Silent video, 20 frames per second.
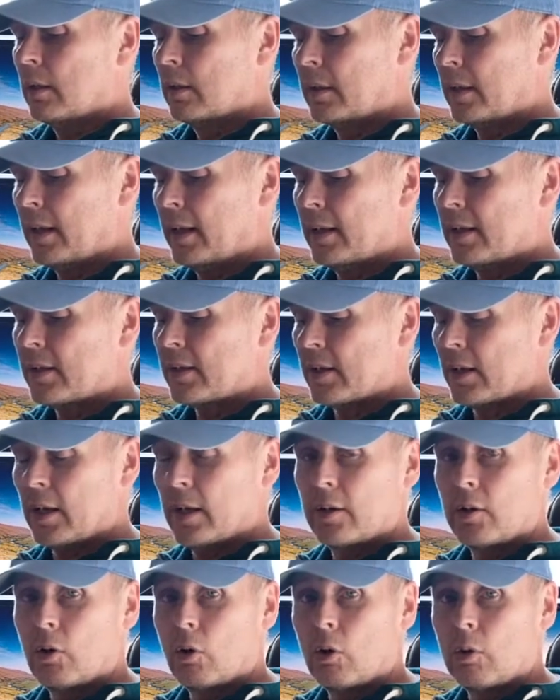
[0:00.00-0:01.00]
There's
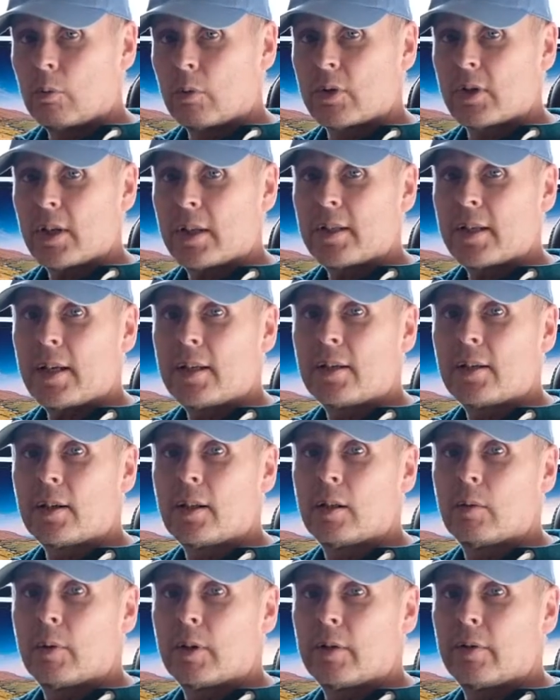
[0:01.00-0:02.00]
an almost
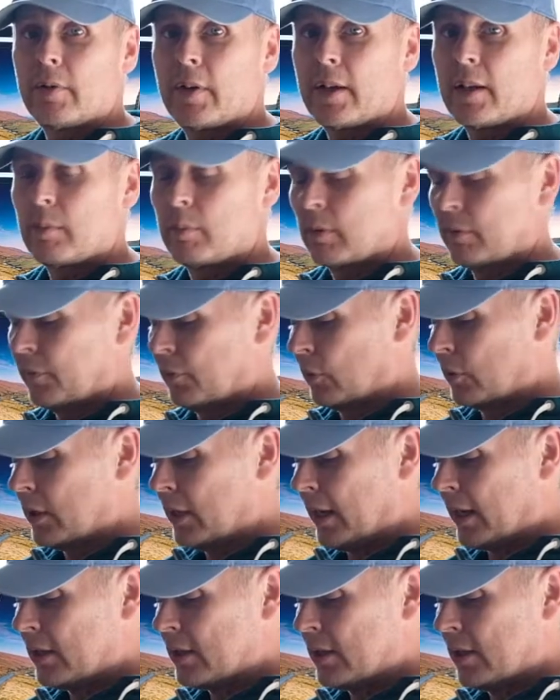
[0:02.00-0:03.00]
identical one available for the
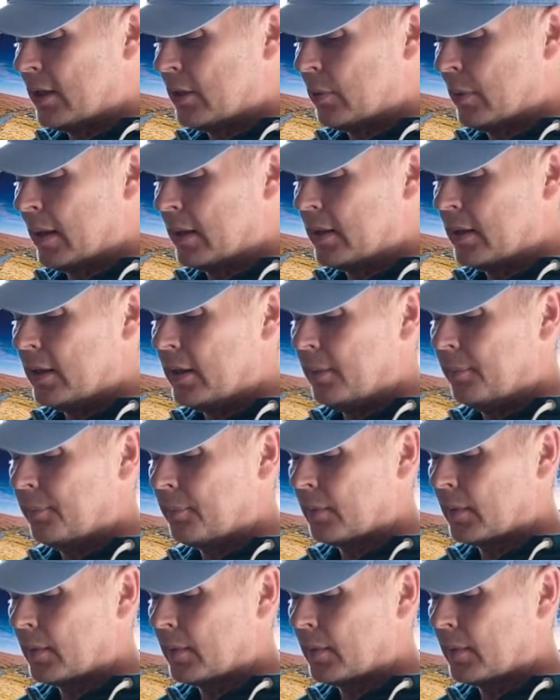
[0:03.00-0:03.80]
X-T20,